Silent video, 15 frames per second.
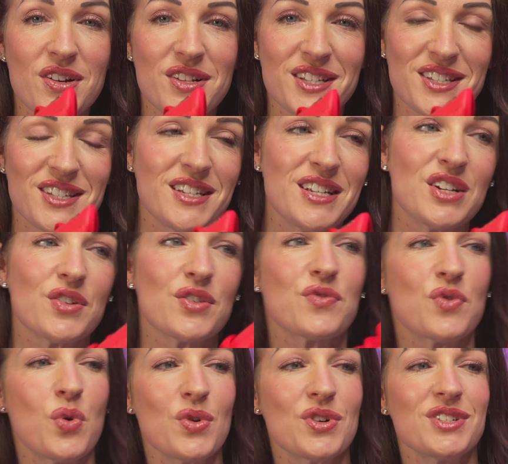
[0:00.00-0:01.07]
of the sneaker, of
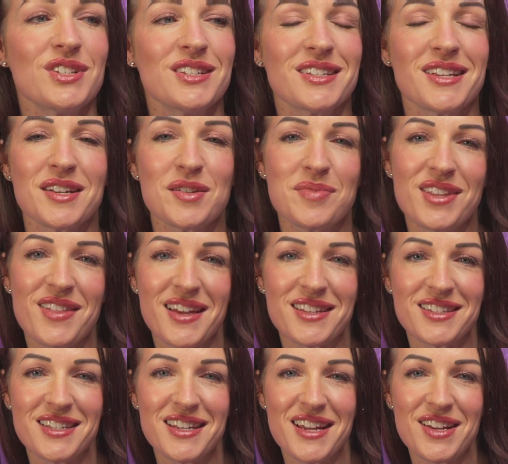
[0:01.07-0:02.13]
course, is going to be that
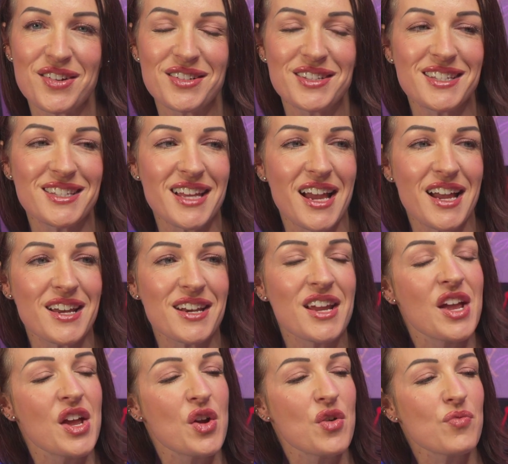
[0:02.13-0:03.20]
snake on the side,
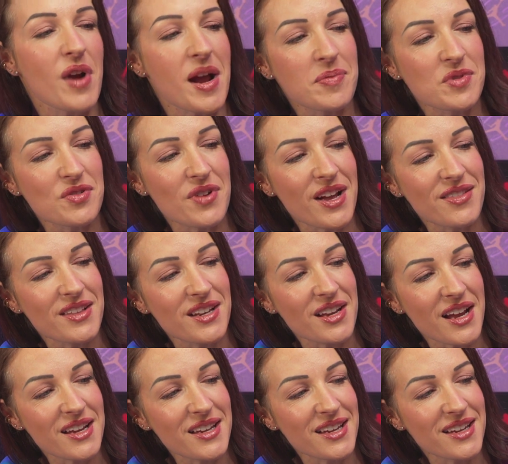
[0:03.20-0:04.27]
wrapped around the
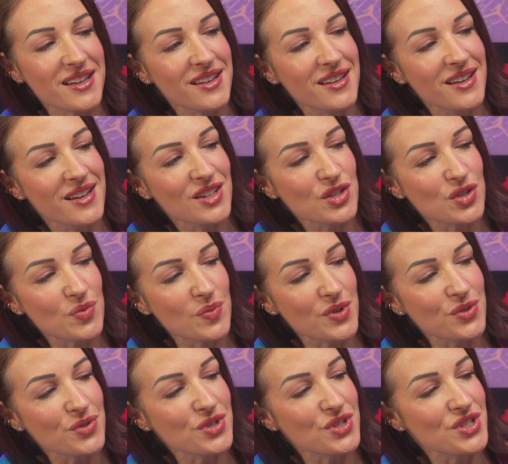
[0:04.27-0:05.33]
Nike
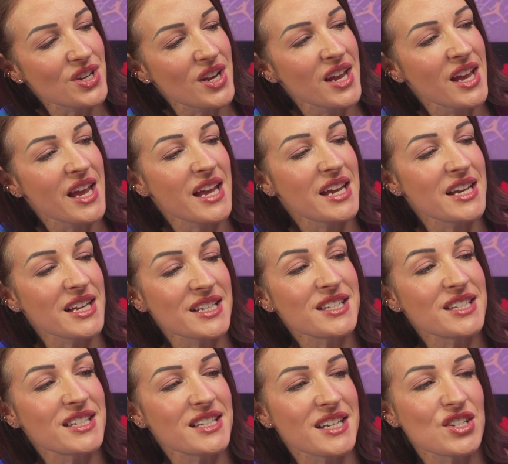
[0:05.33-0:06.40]
swoosh. It is
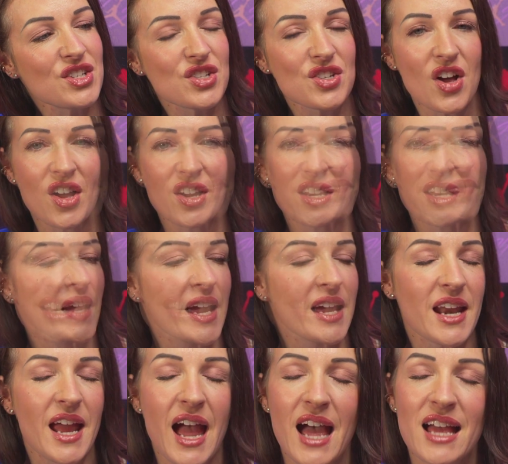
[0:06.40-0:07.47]
stitched on, and
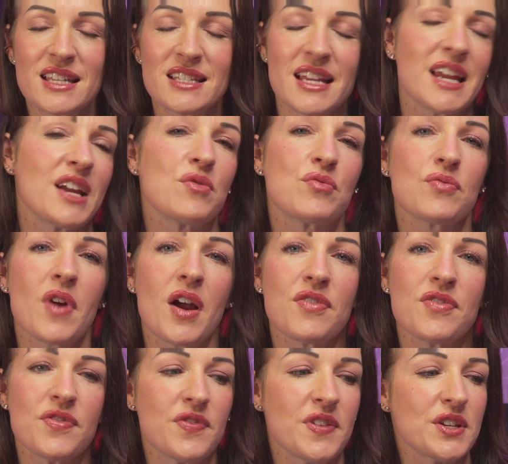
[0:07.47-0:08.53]
it has a rough
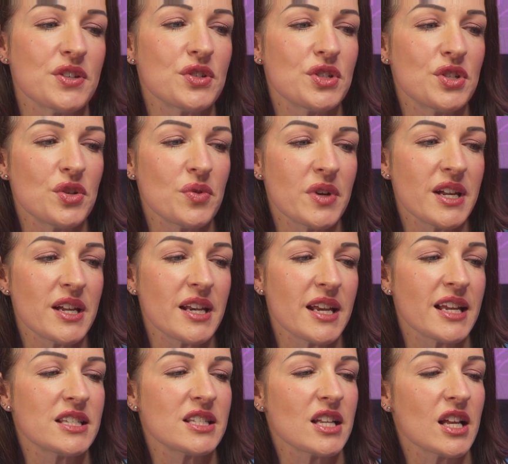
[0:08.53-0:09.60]
feel to it.
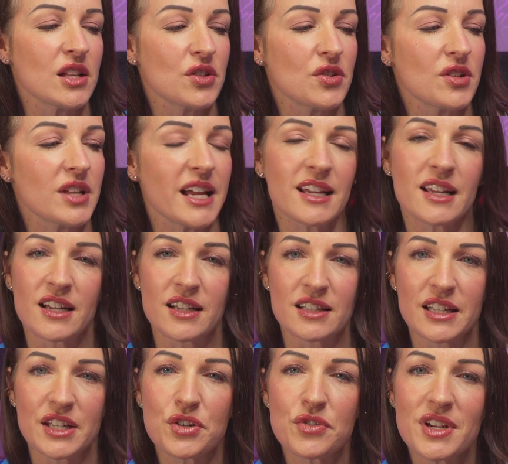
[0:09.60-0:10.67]
It's a little like a
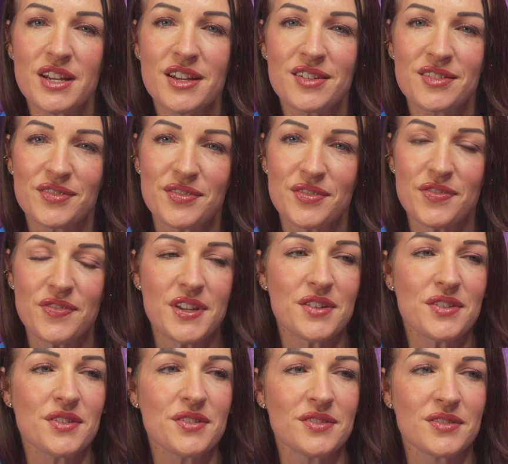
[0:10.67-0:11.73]
glittery
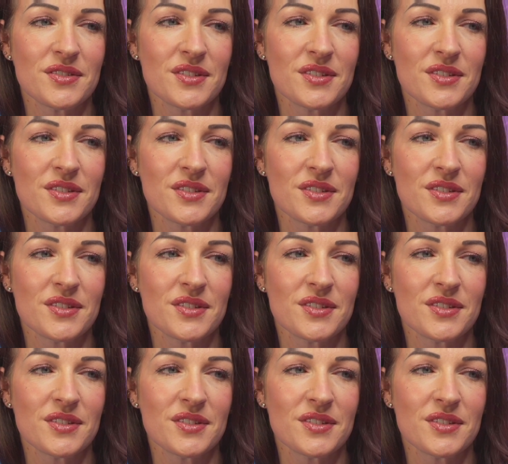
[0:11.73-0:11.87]
feel,